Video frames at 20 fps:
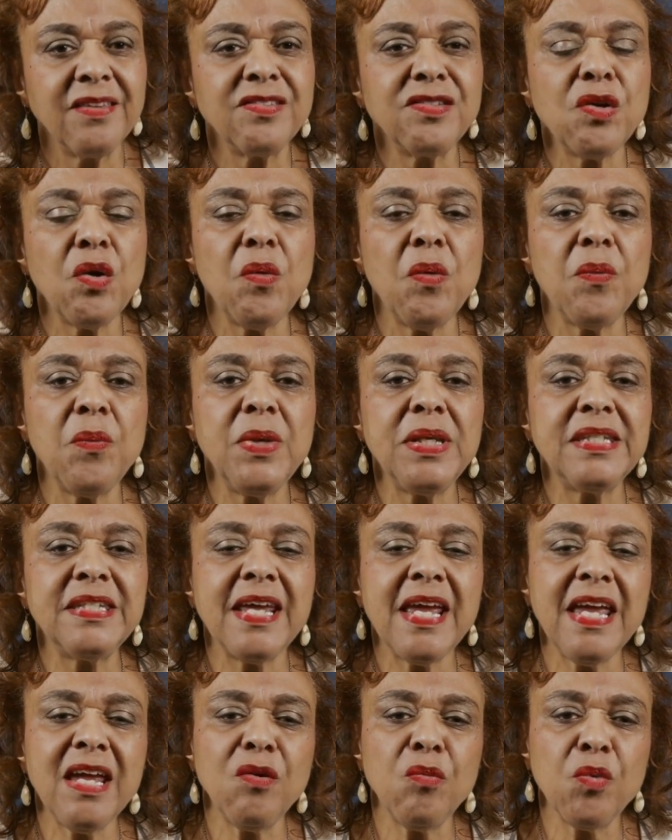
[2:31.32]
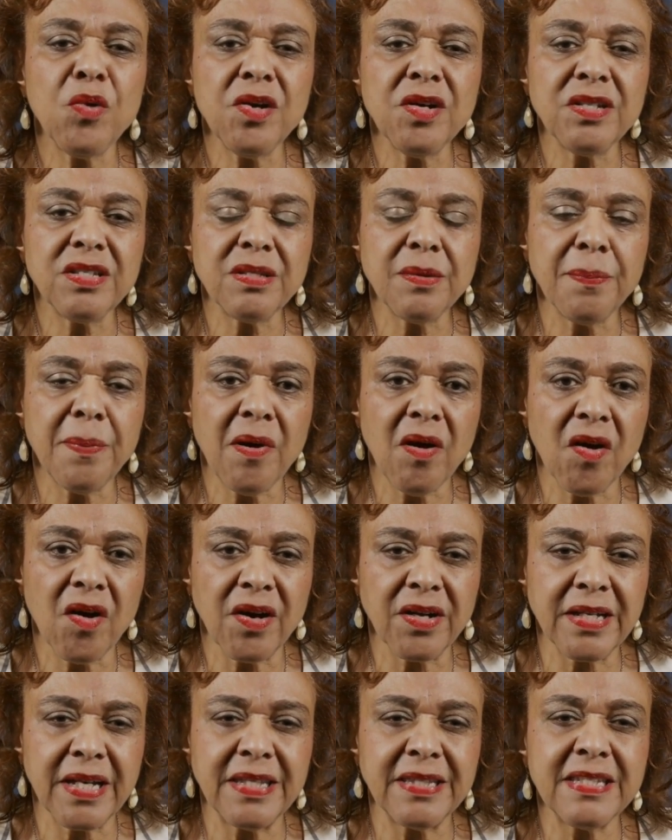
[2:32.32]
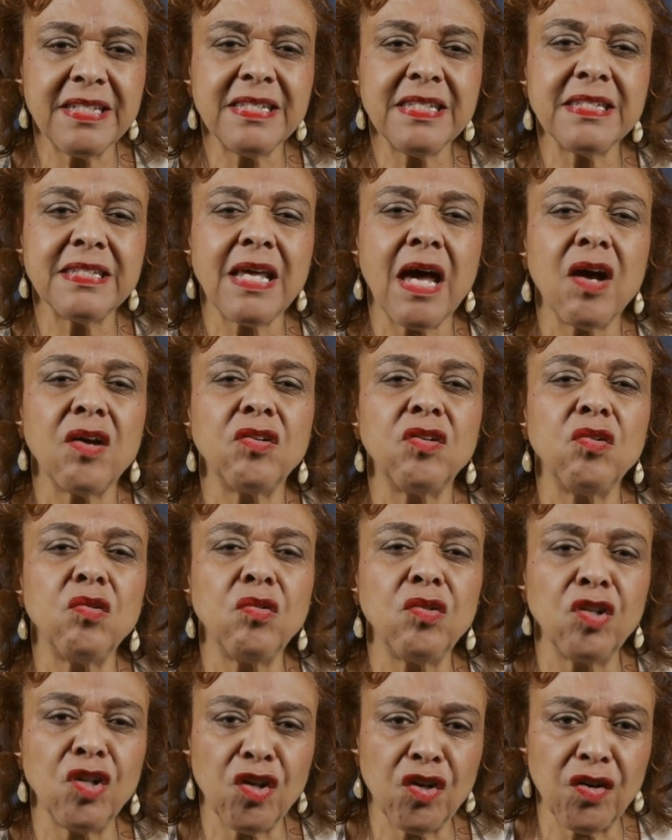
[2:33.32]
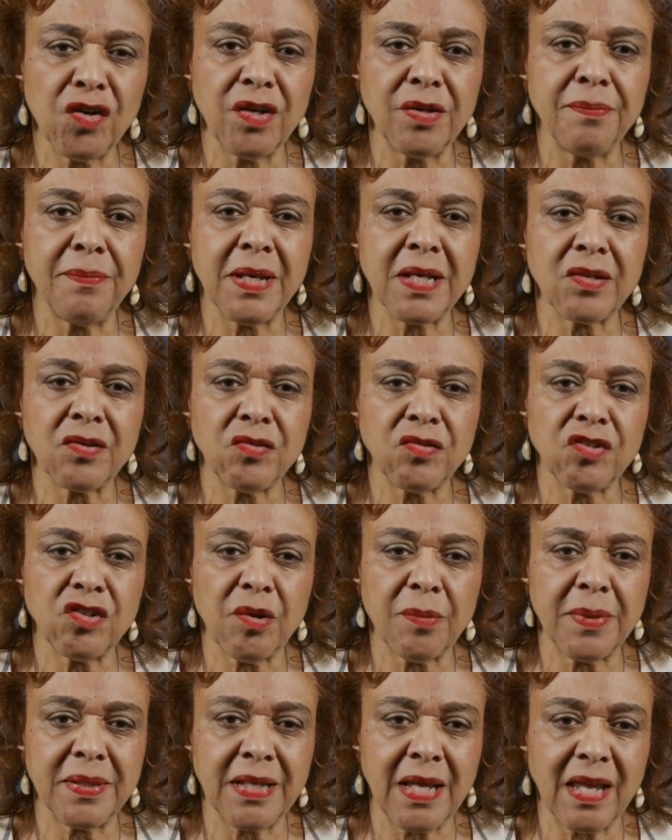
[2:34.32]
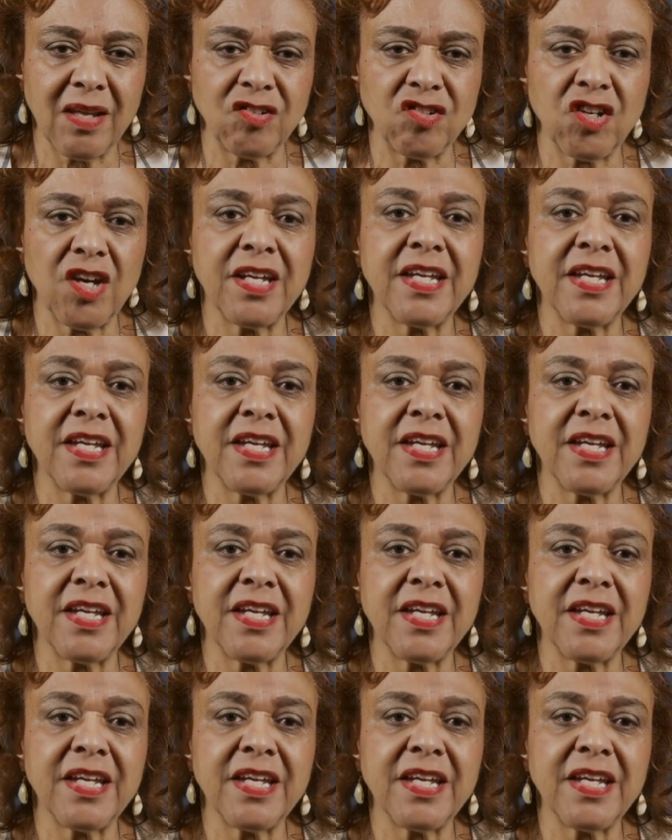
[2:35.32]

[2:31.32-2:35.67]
So we take words apart, and this is how you learn medical terminology.